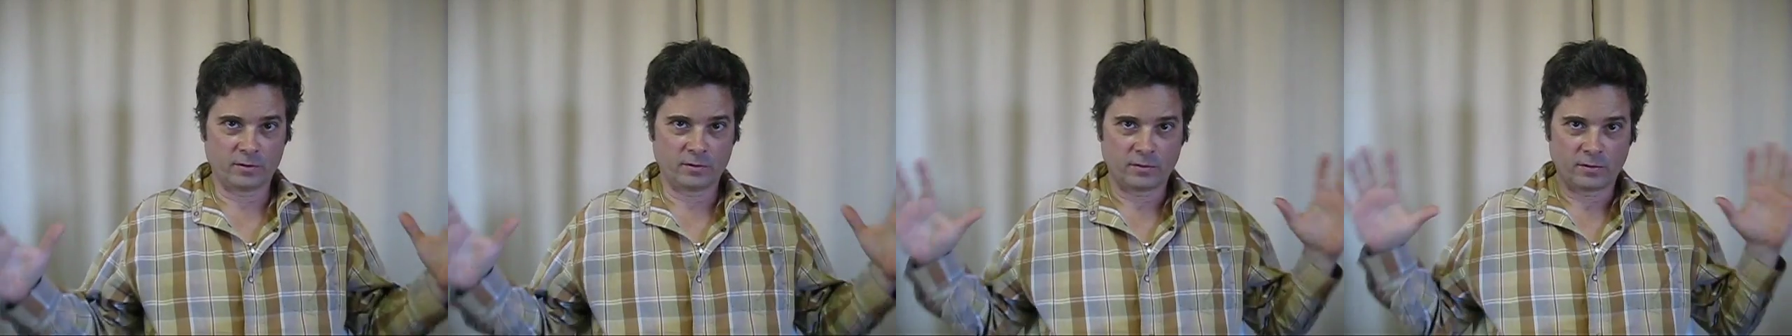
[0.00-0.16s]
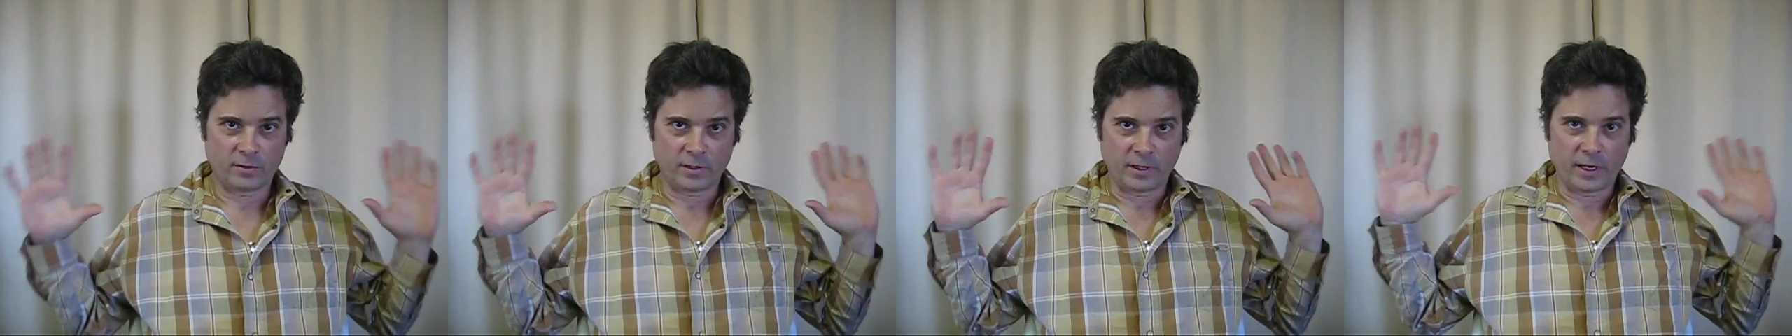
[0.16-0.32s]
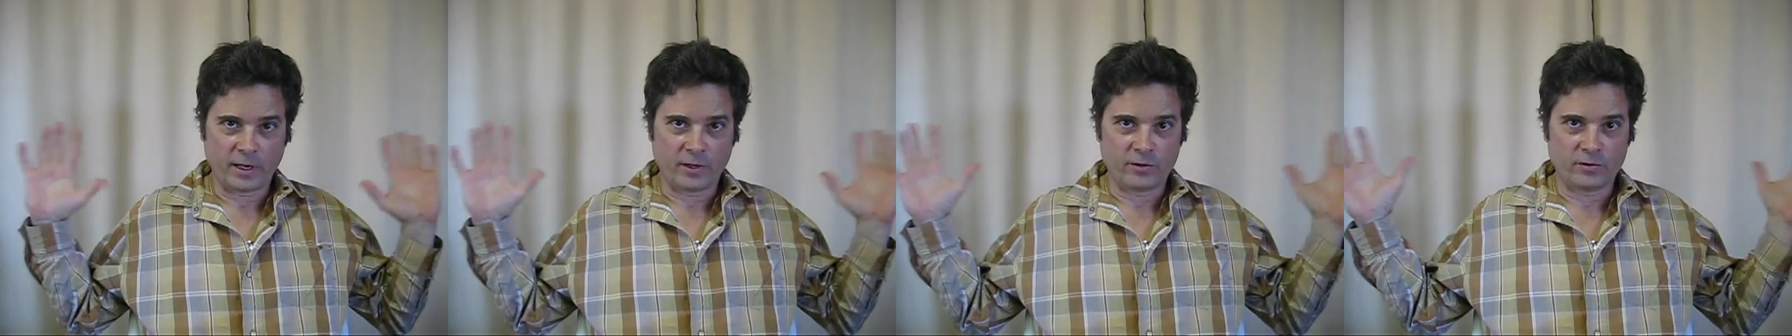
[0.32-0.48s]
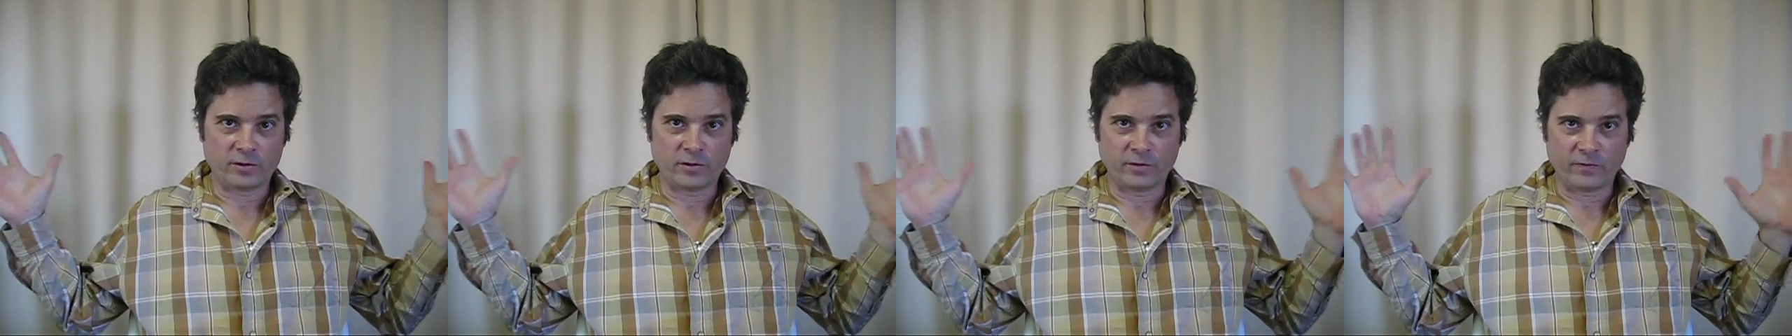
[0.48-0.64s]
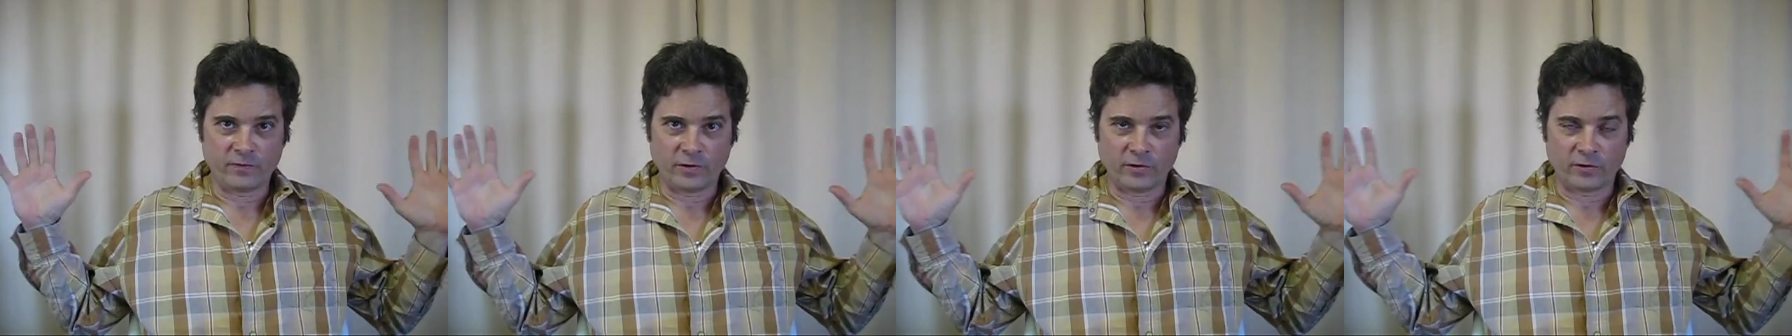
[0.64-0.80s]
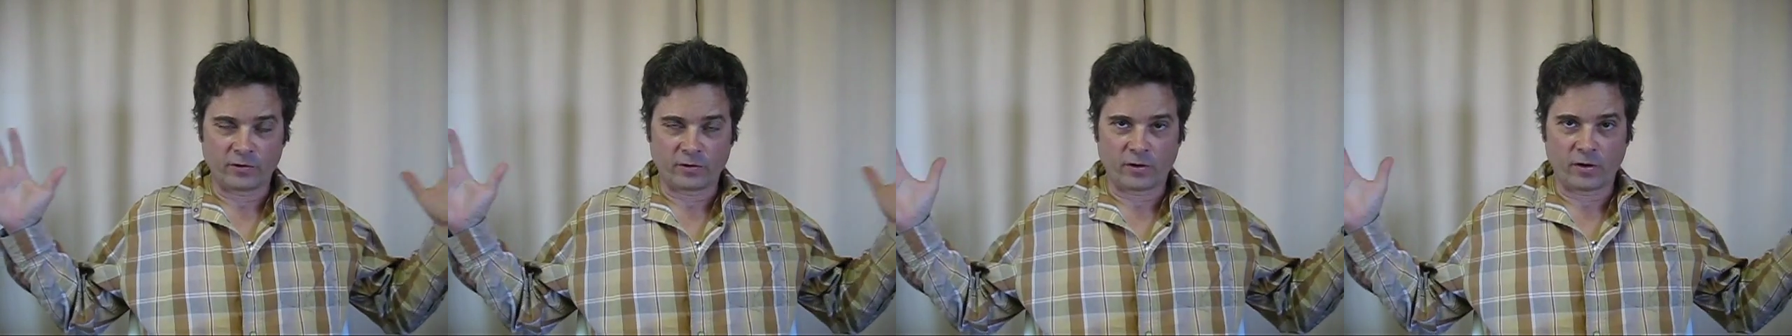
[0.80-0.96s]
the energy
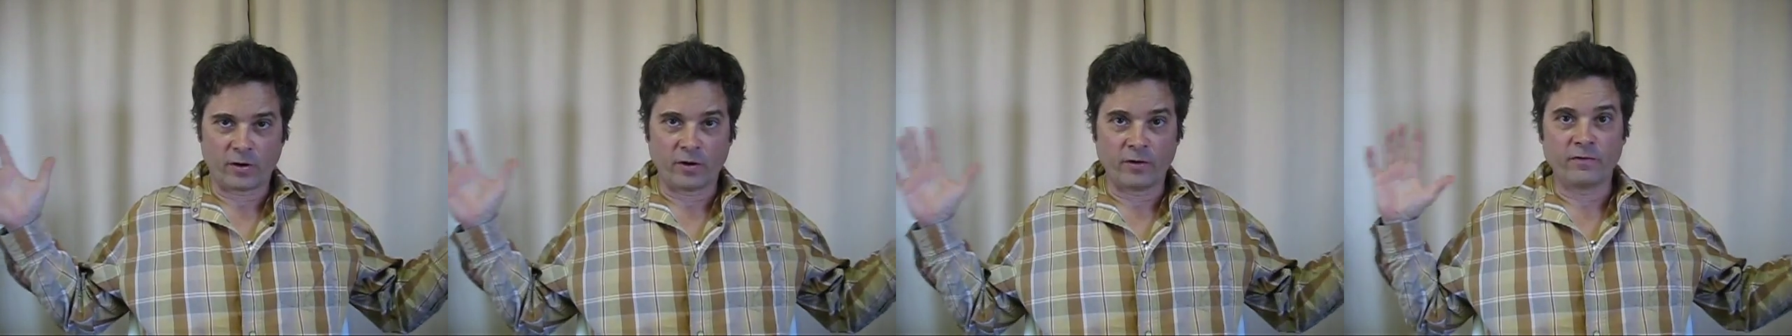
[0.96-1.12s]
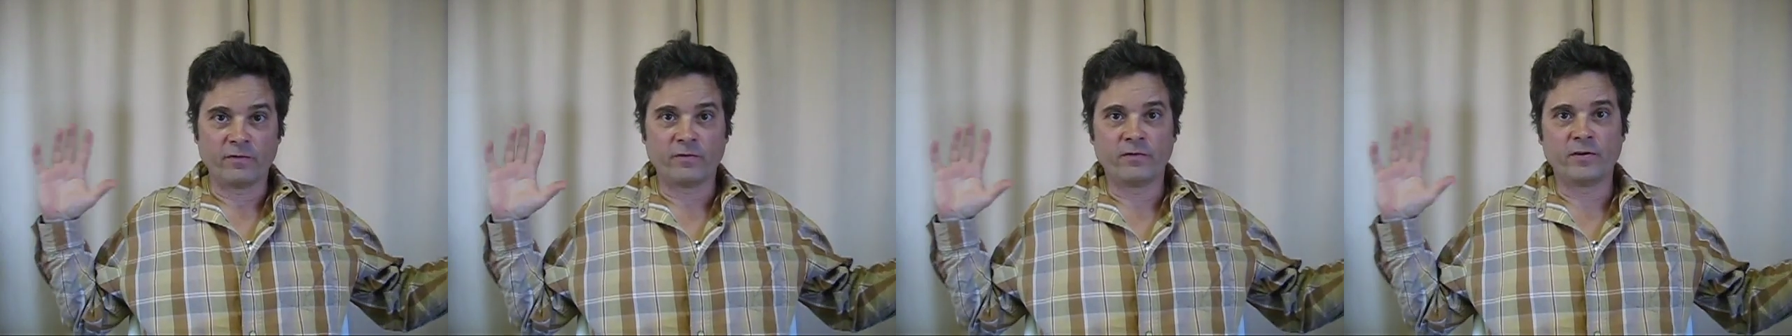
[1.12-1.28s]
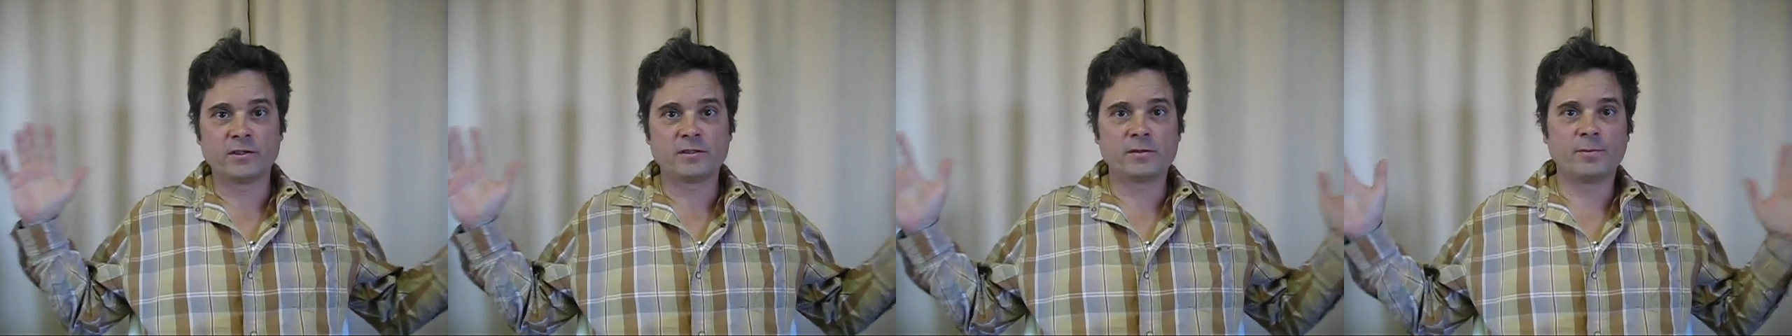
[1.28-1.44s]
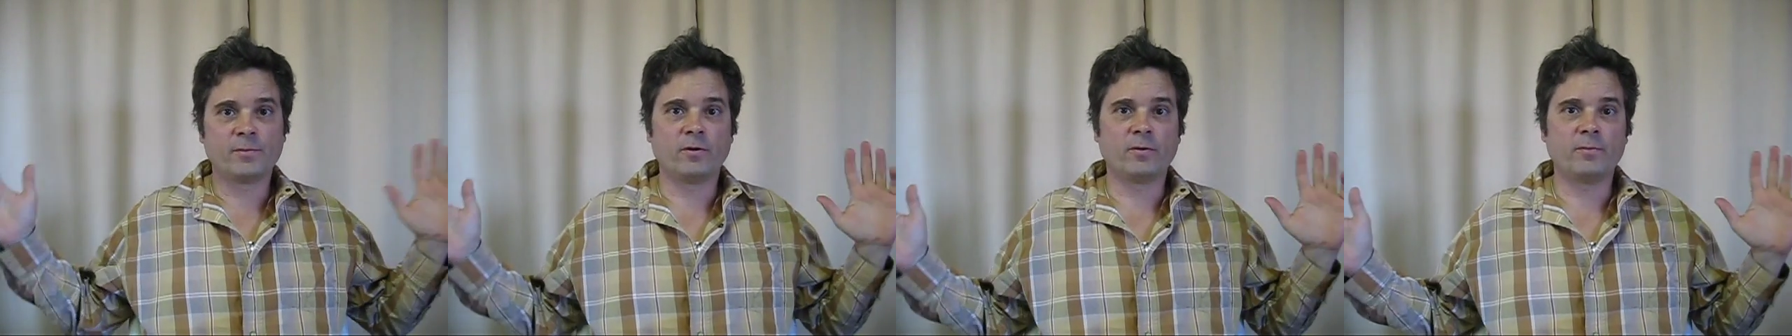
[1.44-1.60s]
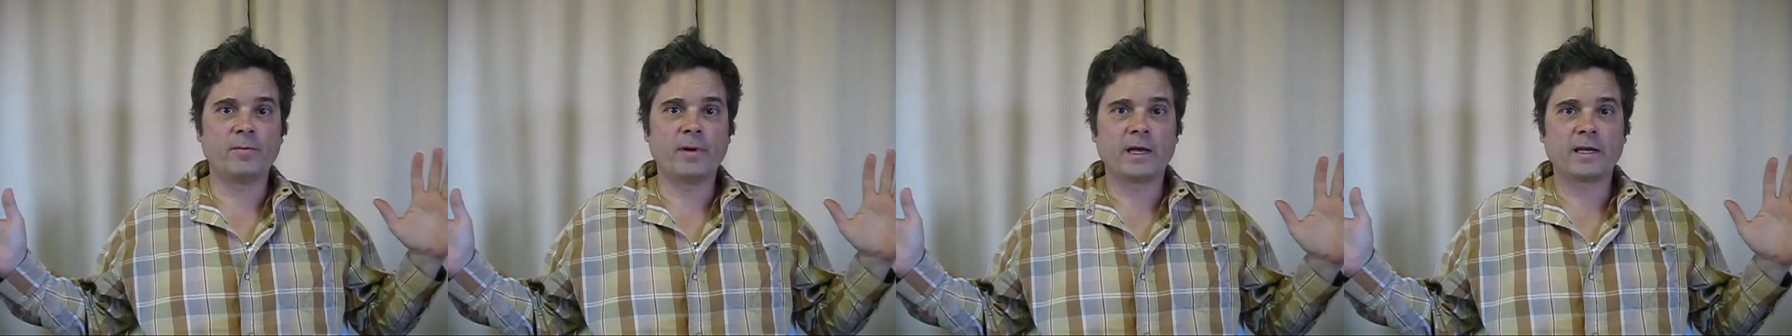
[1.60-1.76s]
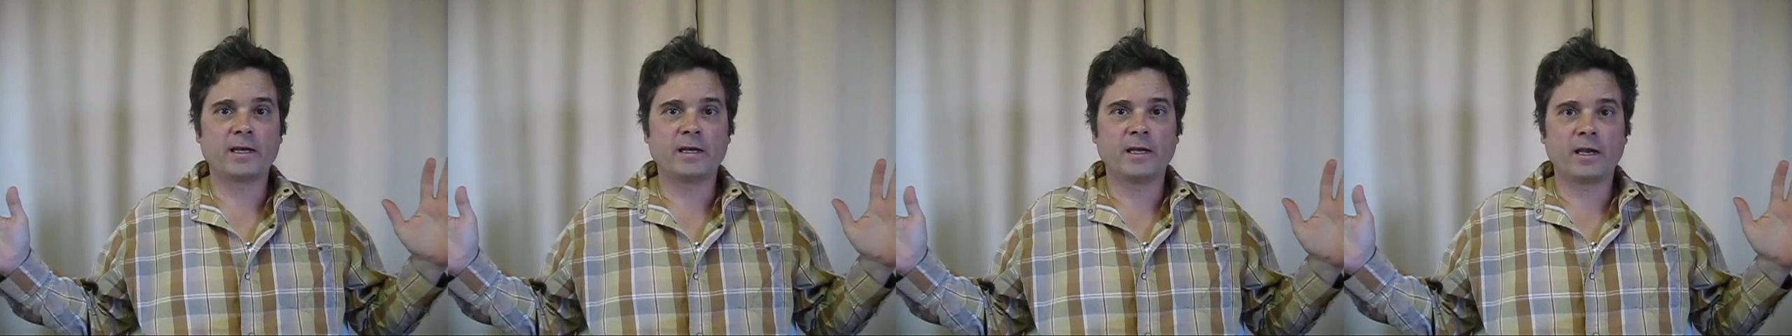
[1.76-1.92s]
field, or, or invisible
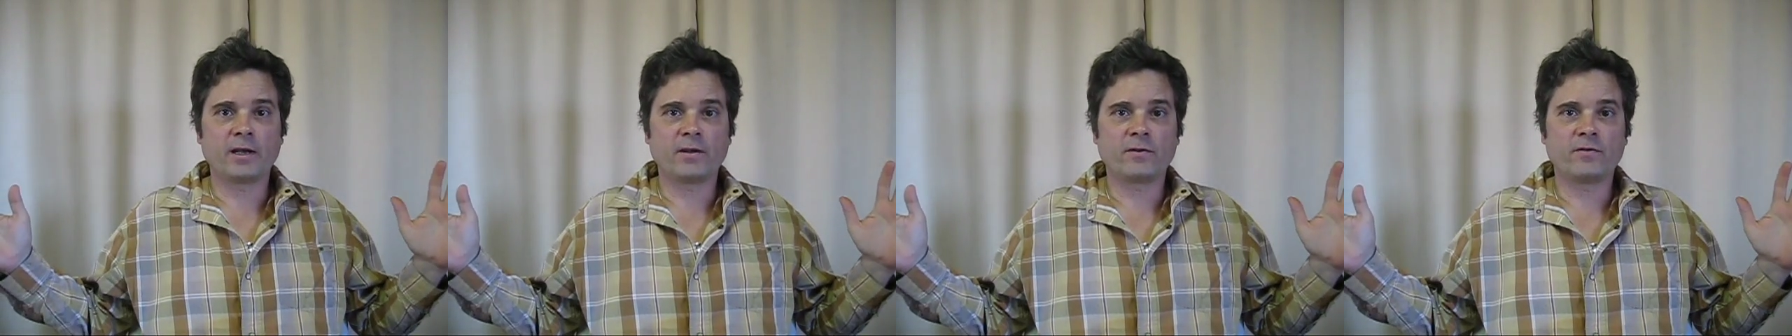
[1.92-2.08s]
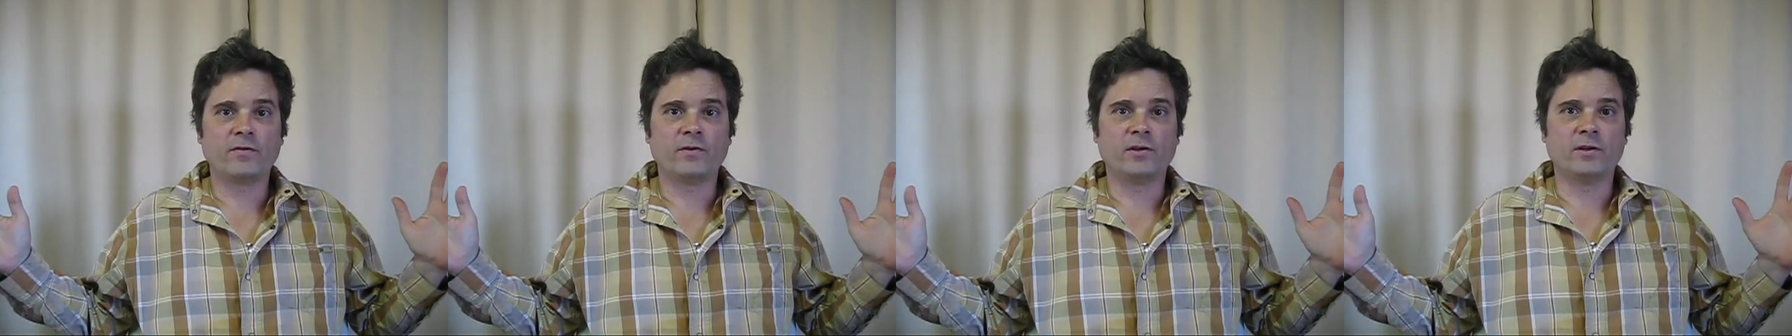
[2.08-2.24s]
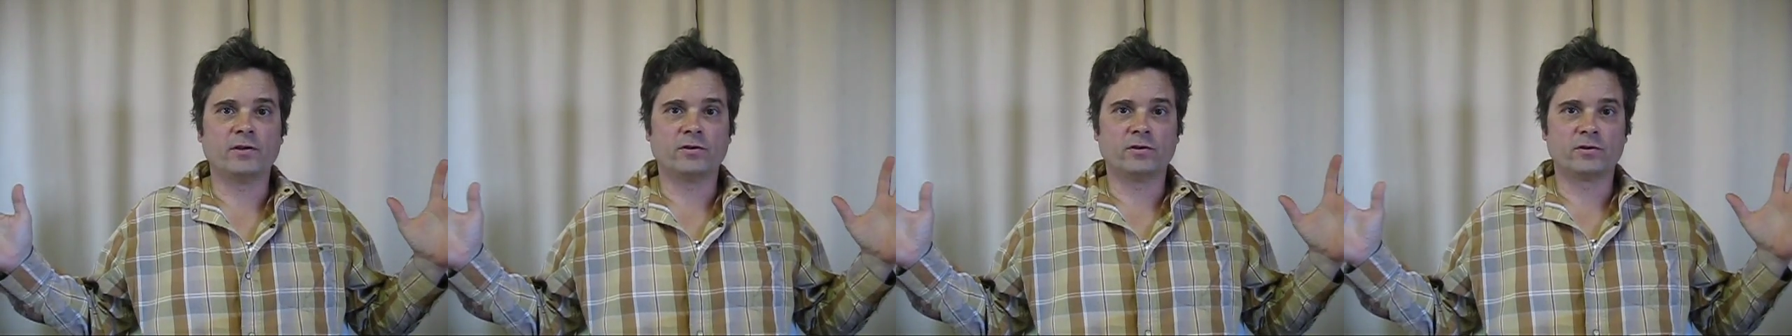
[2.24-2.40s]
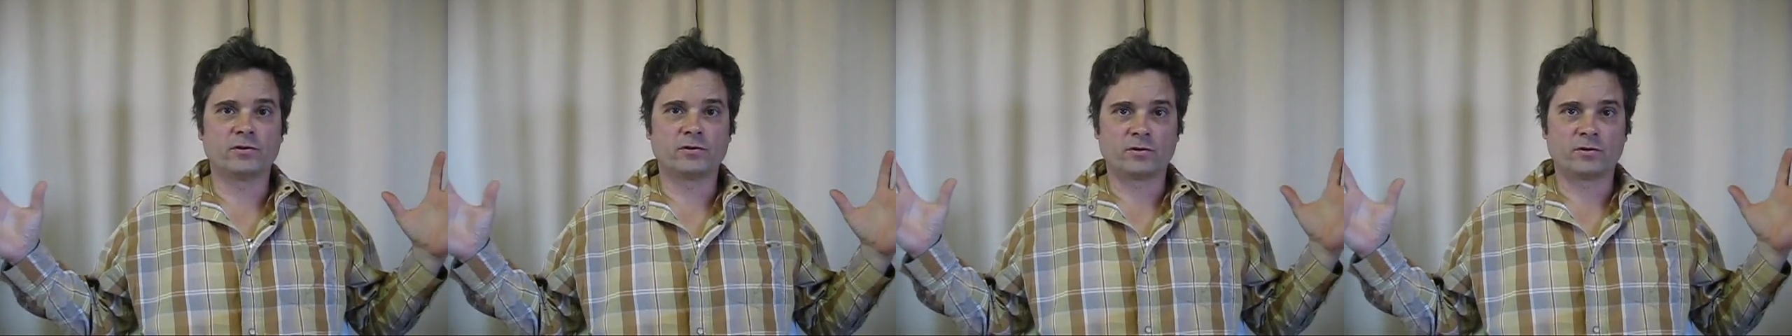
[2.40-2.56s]
magnetic fields,